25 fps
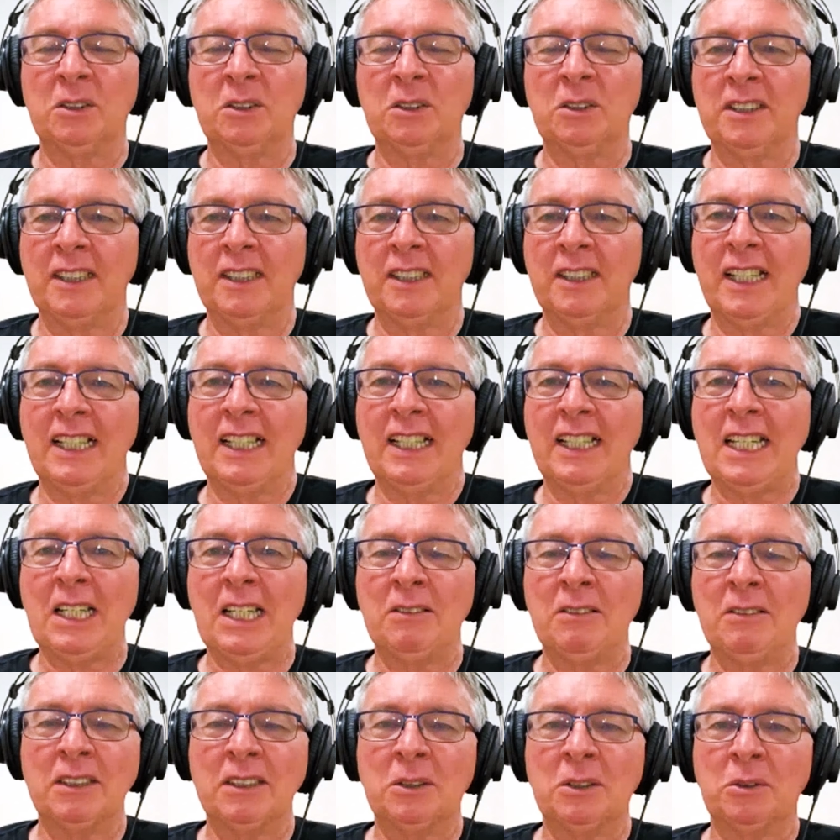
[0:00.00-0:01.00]
Because then they
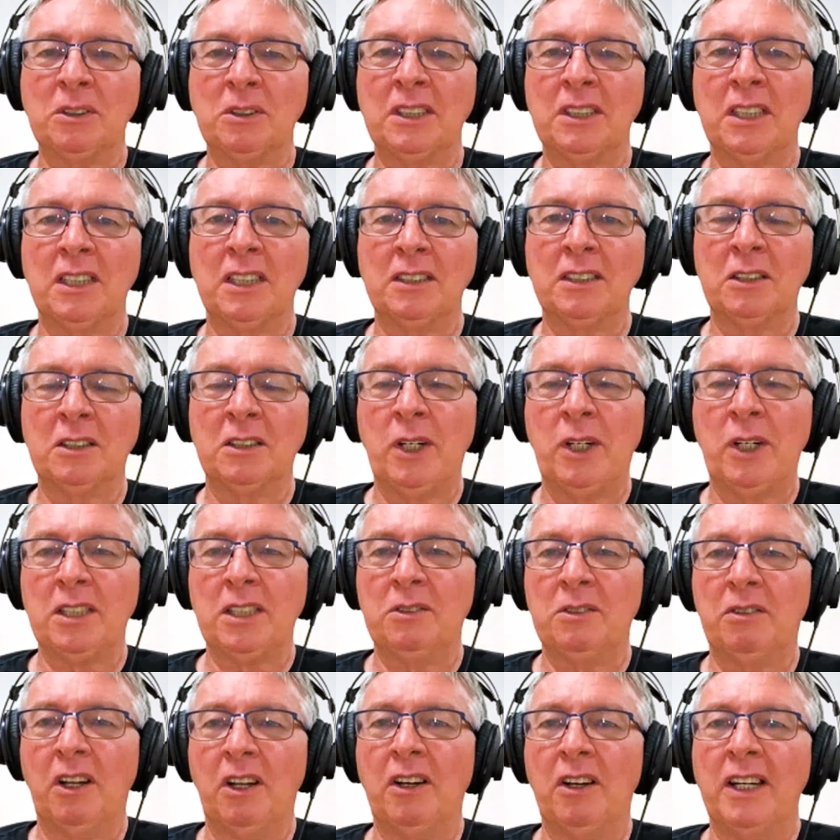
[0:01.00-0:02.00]
leave, and of course then it
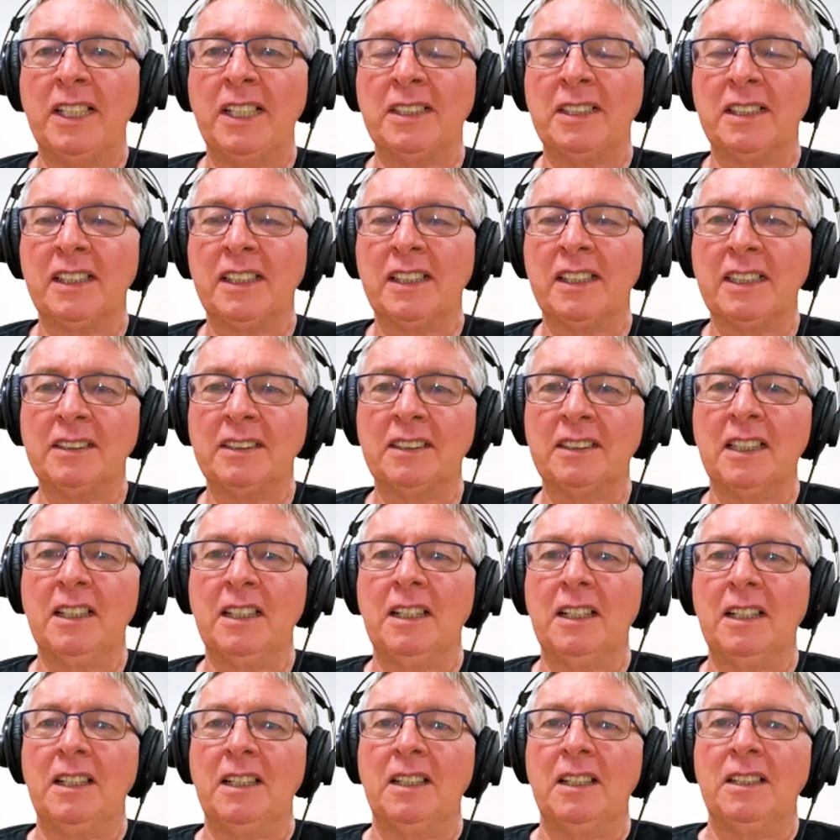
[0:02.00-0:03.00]
attracts flies and
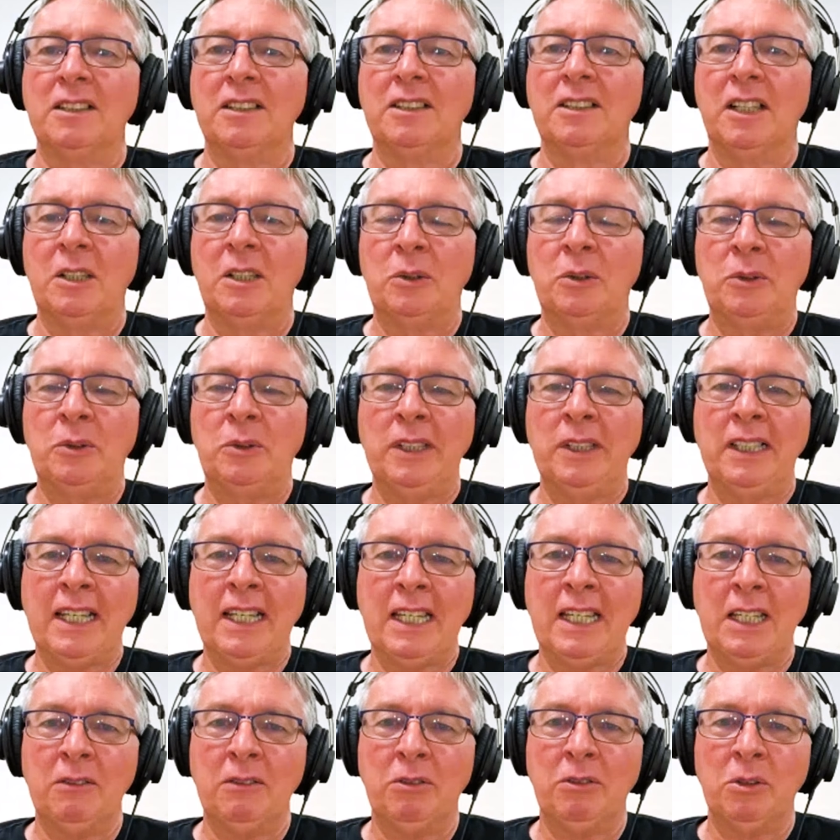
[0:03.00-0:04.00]
things. So
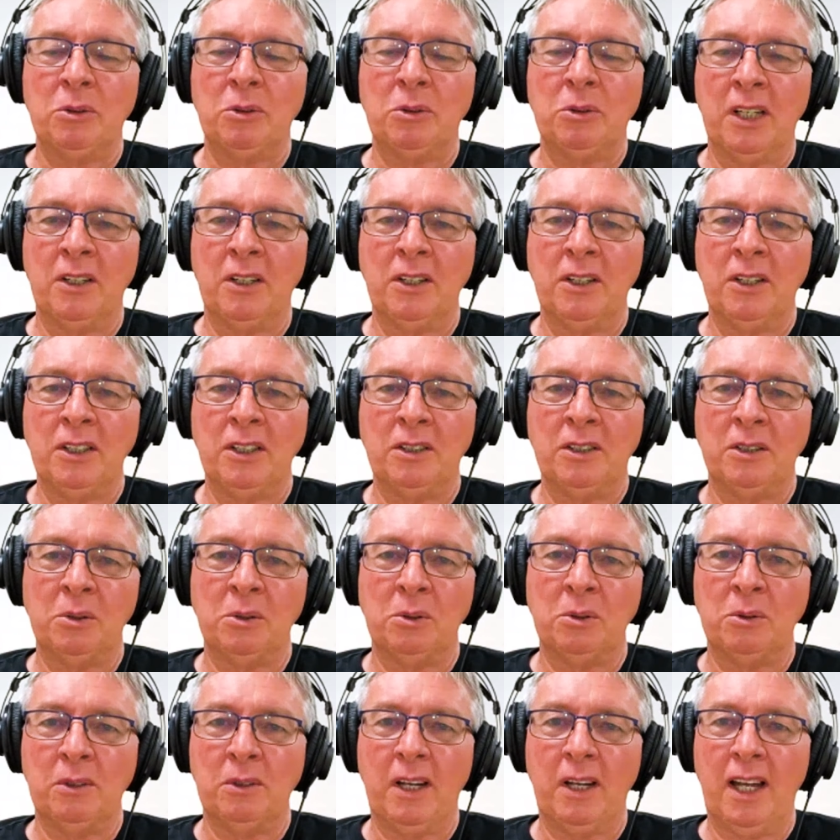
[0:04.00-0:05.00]
really, if you're going
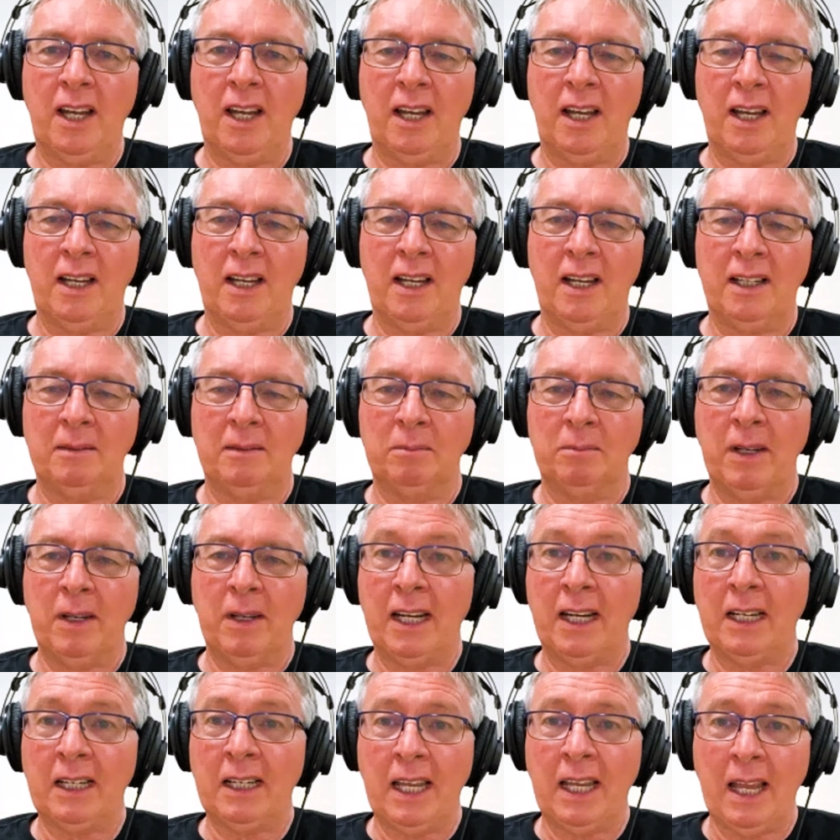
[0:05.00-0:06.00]
to be
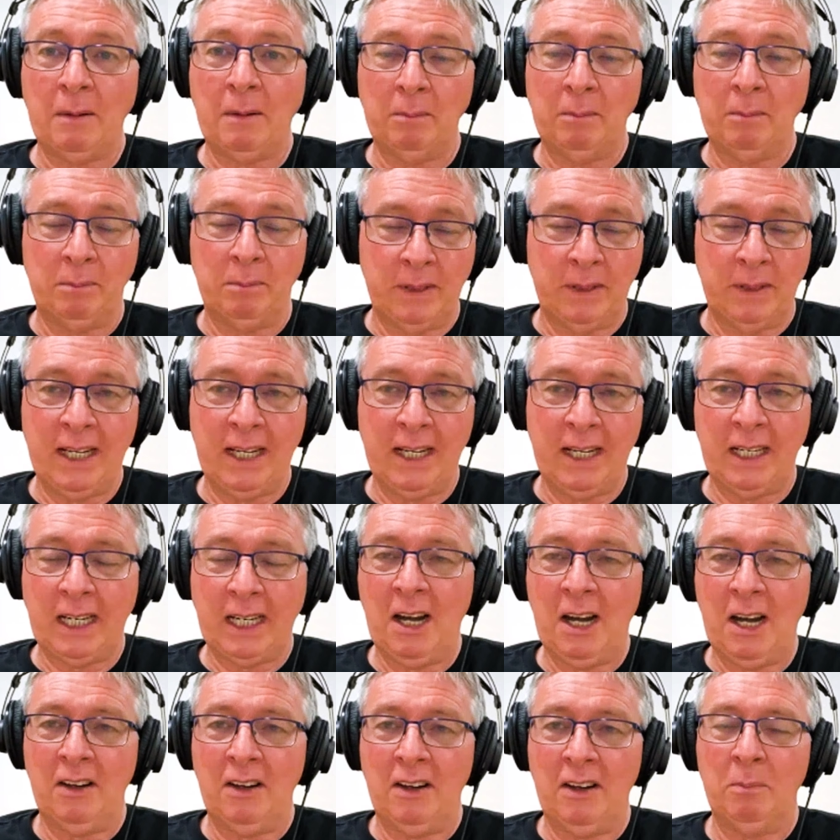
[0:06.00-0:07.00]
at a
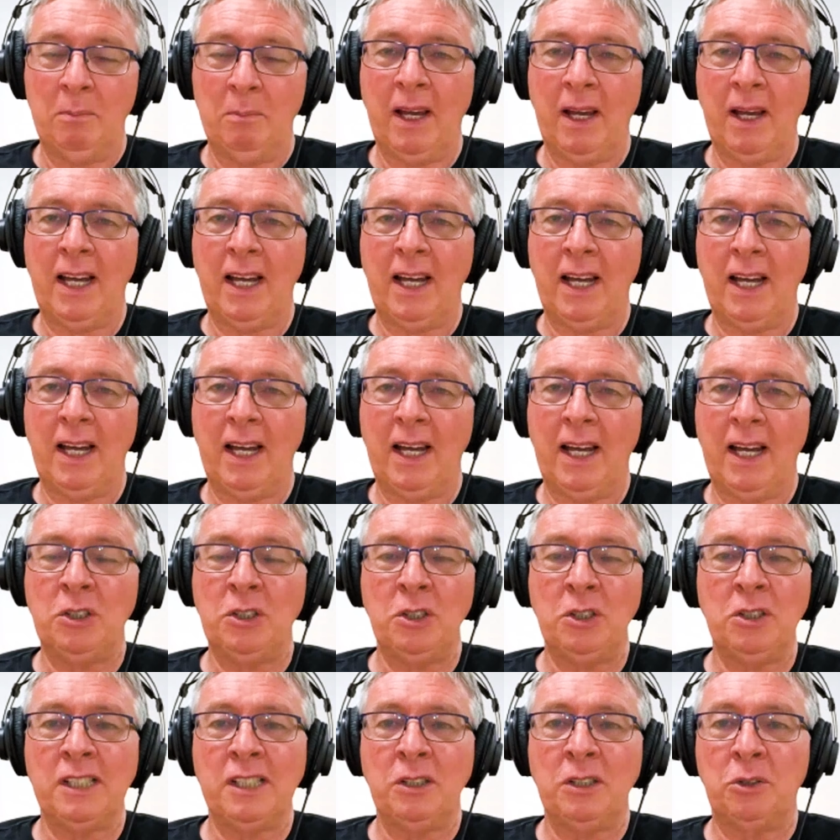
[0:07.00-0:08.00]
caravan park,
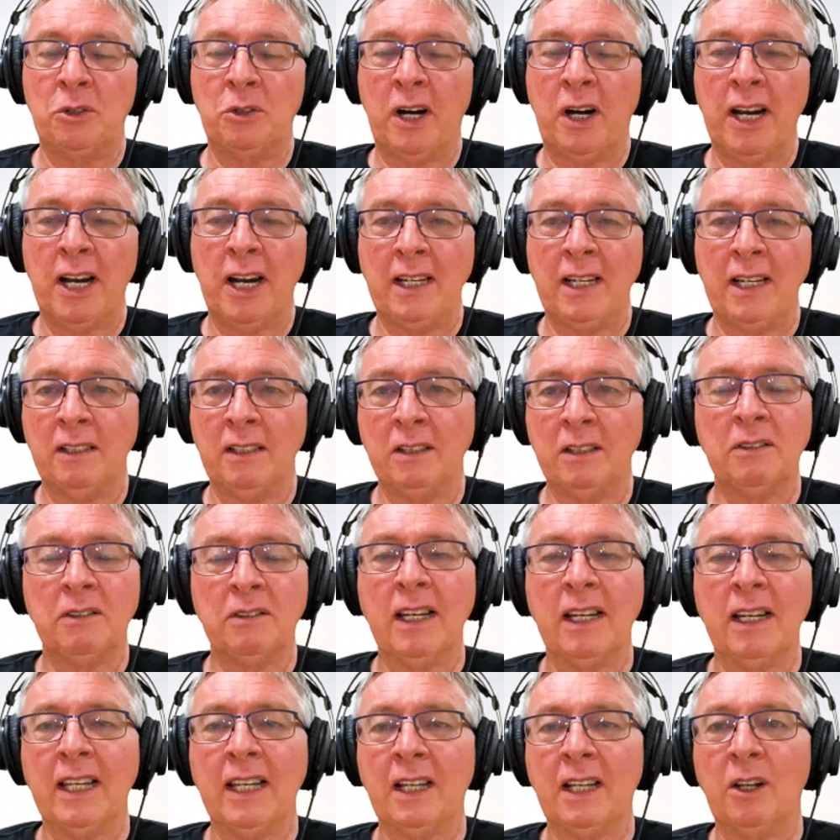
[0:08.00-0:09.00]
there's usually drains
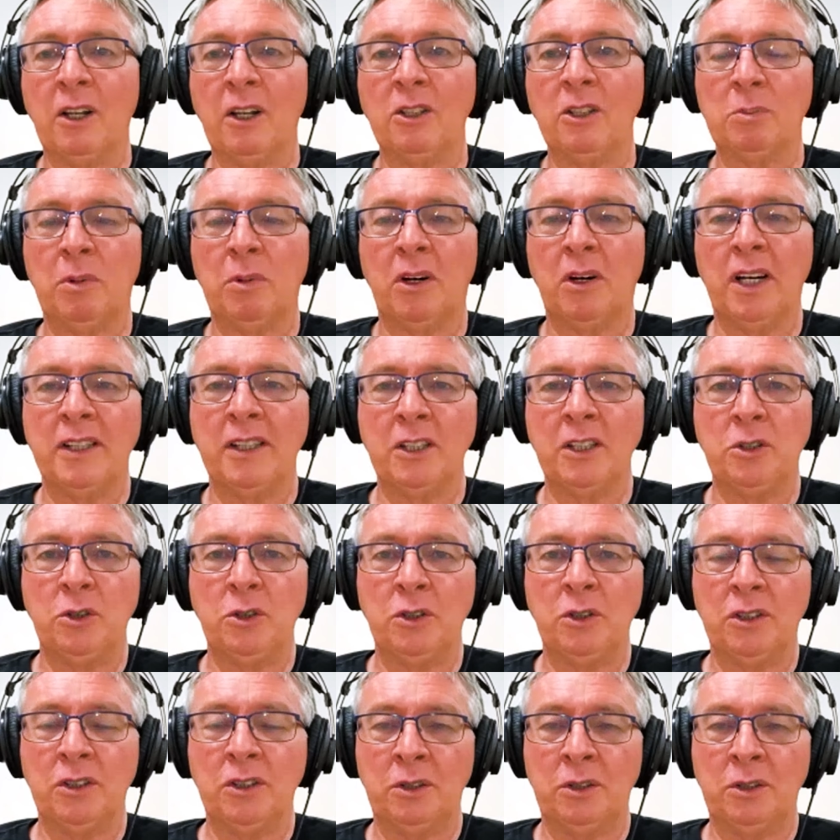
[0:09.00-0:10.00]
fairly close by
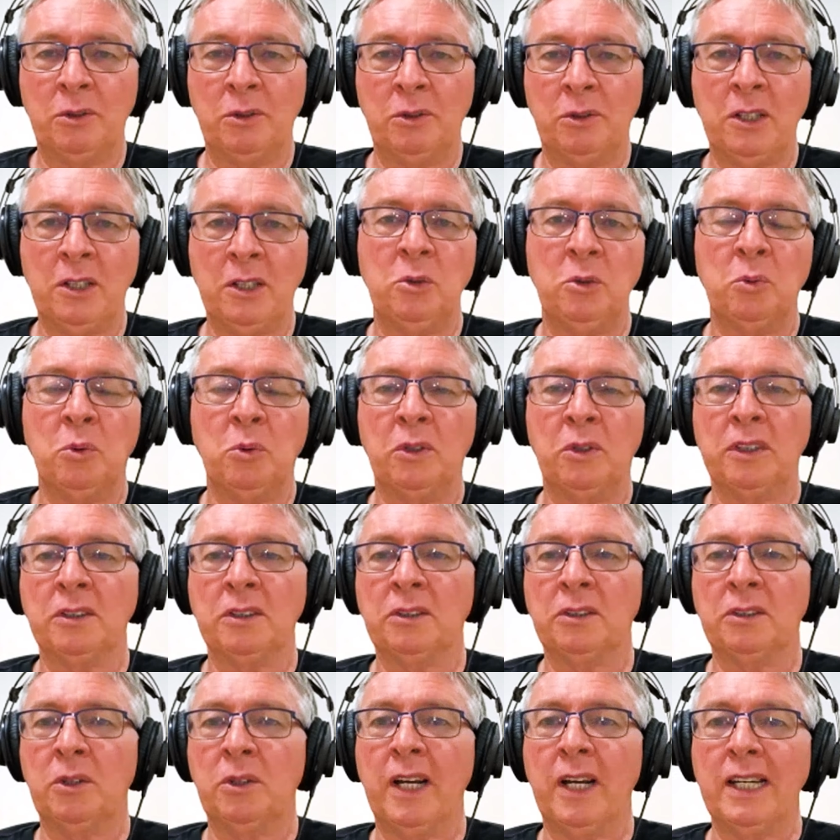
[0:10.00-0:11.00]
that you can direct your
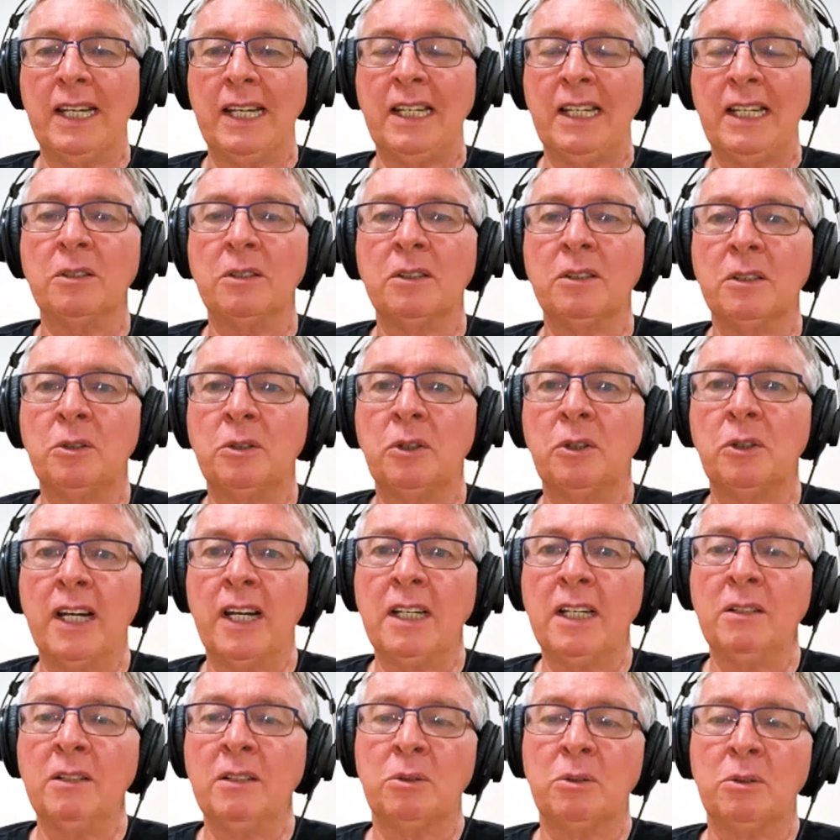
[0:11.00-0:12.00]
water straight into the
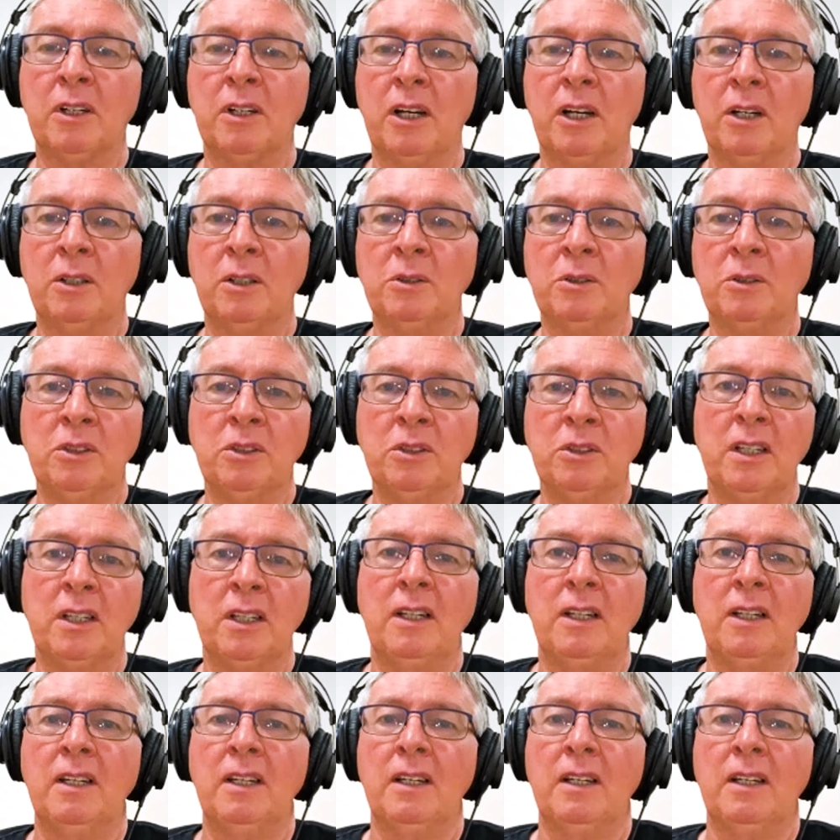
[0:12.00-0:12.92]
drain through a hose.